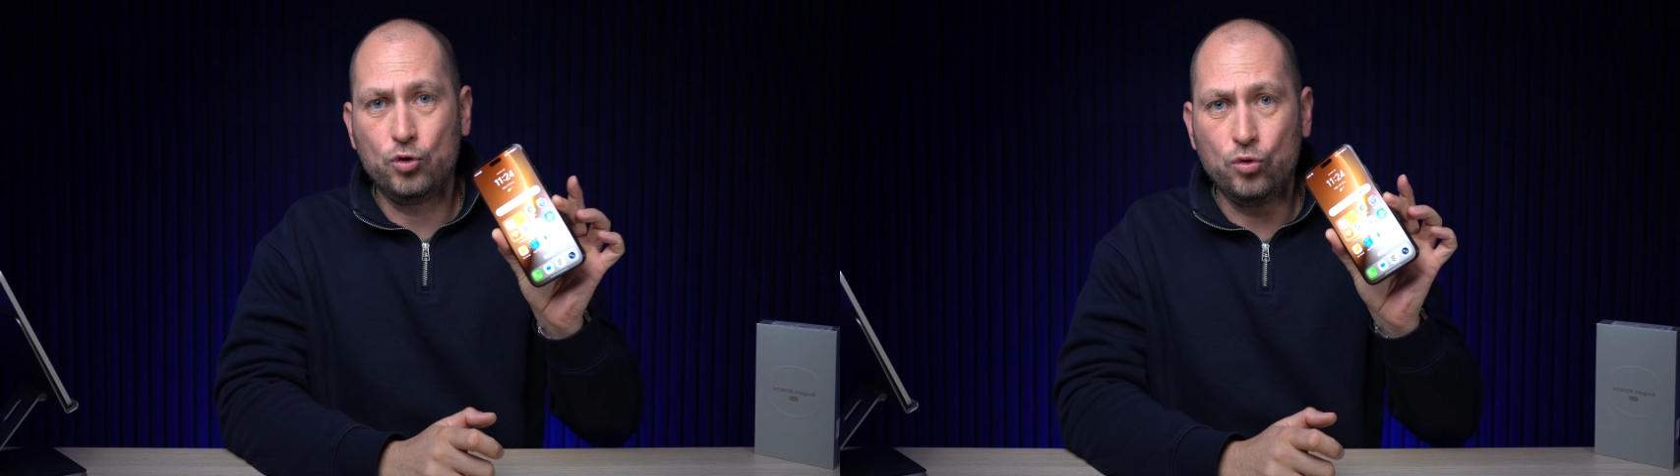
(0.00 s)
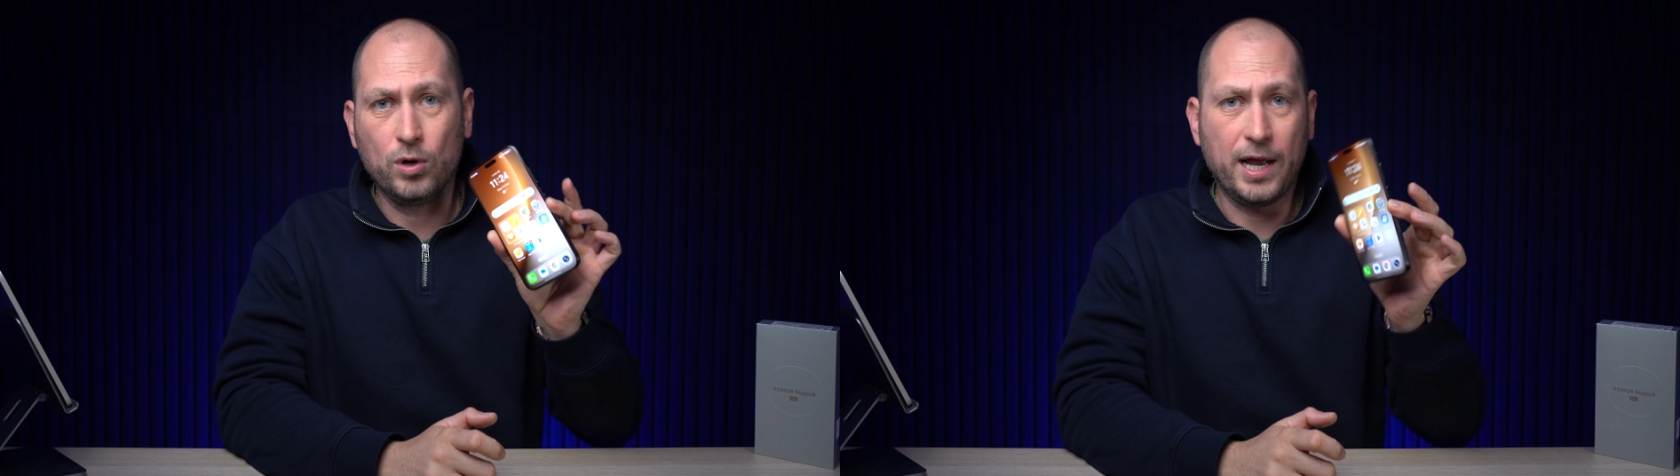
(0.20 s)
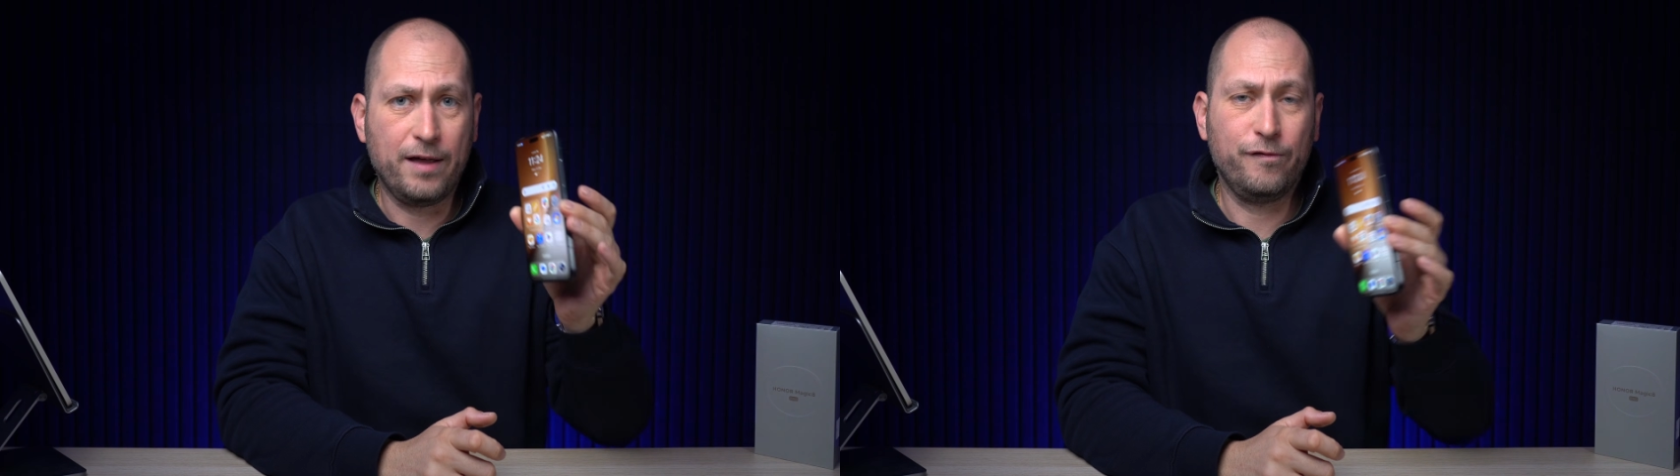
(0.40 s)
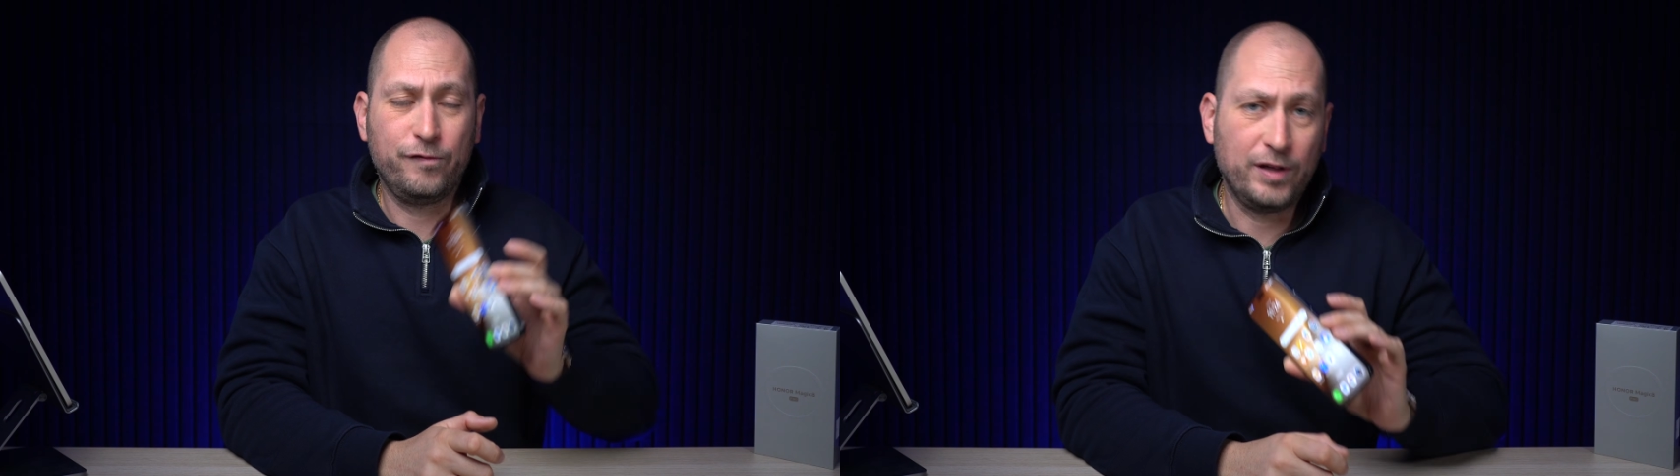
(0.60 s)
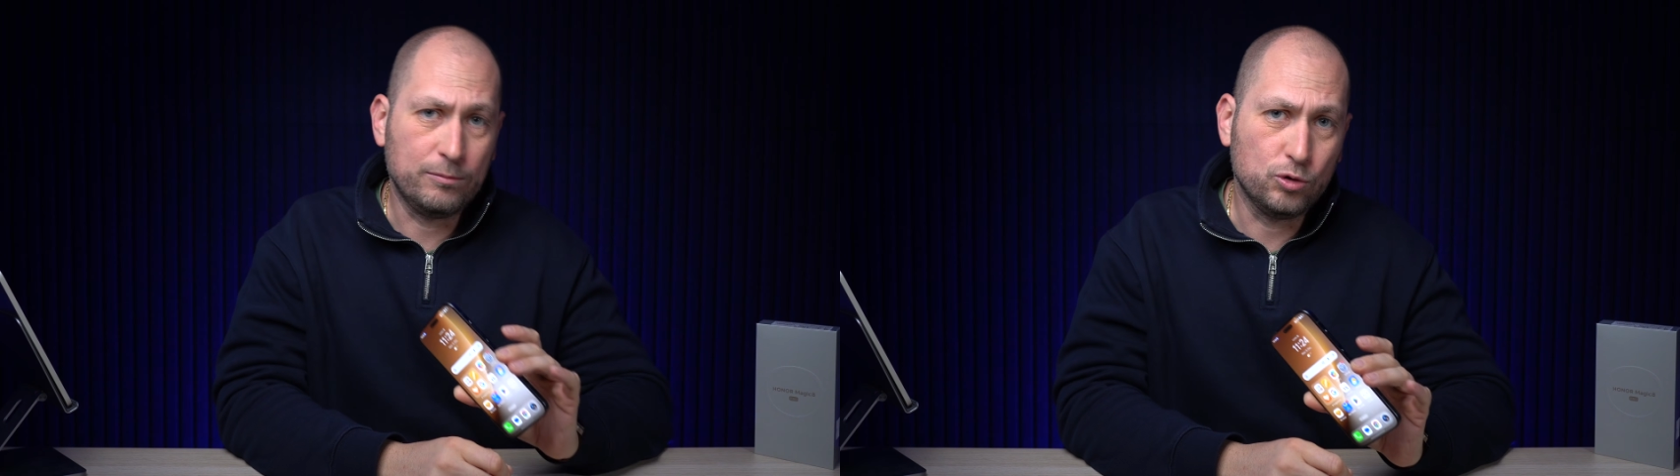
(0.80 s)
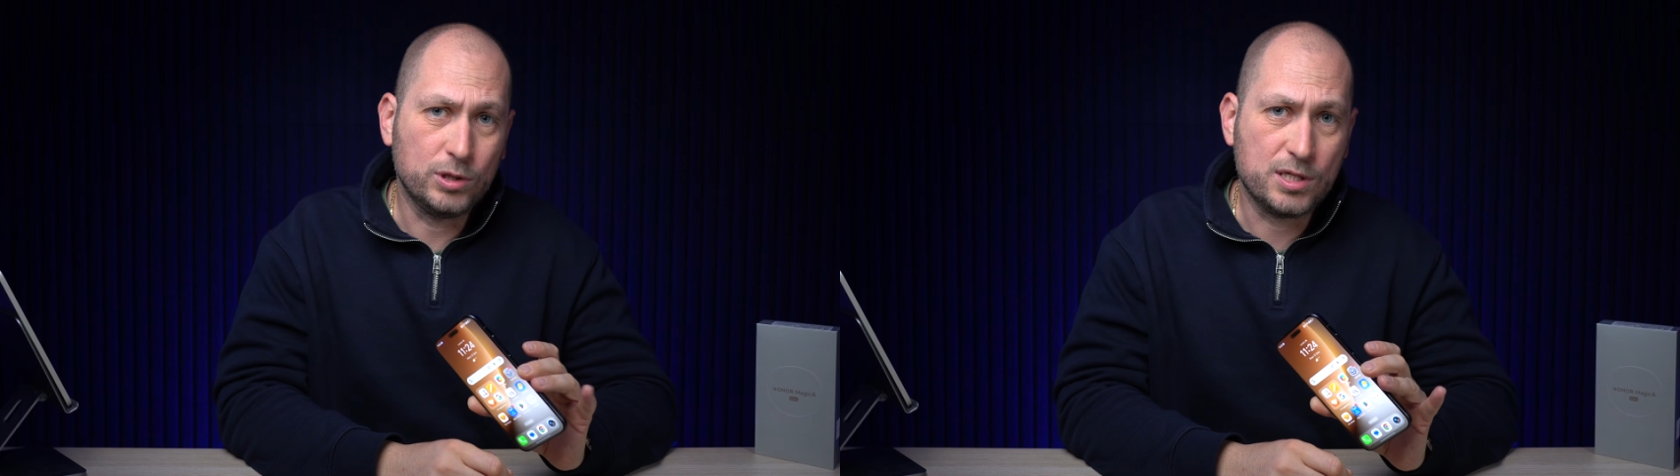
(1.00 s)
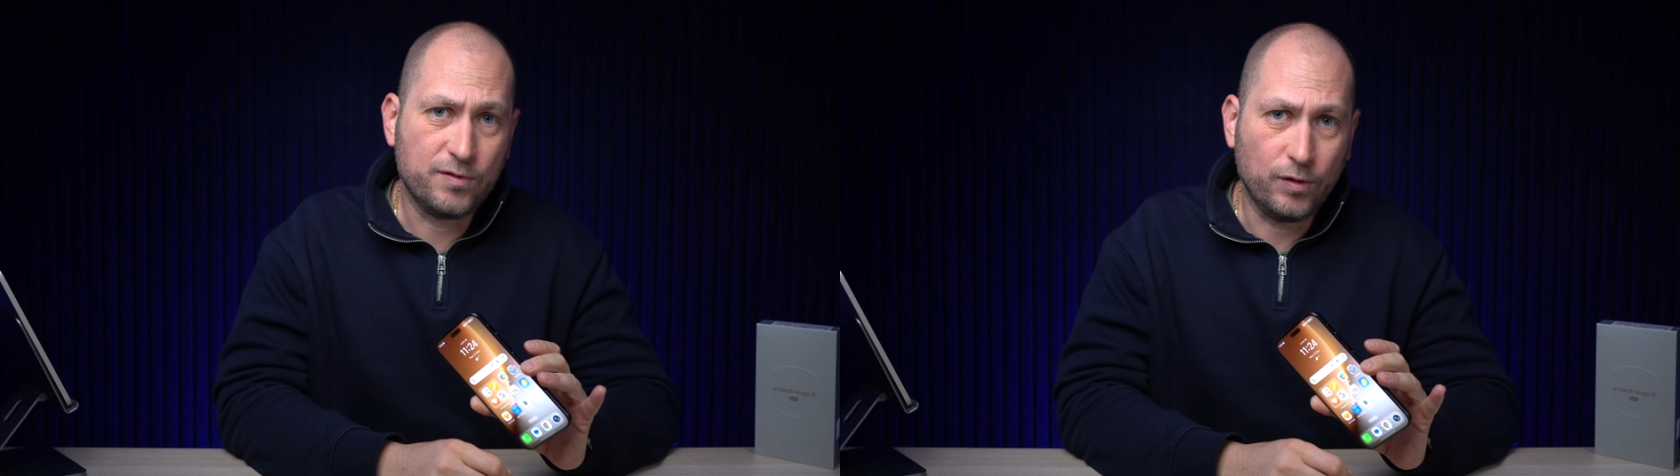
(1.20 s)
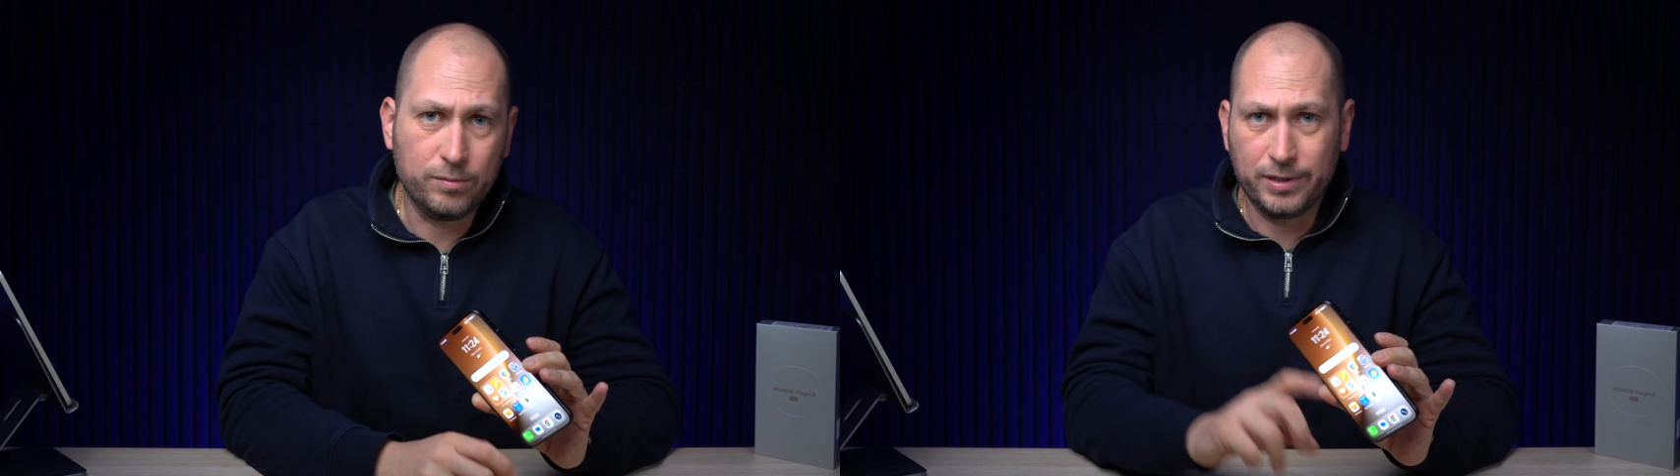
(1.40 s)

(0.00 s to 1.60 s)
took and filmed with this phone,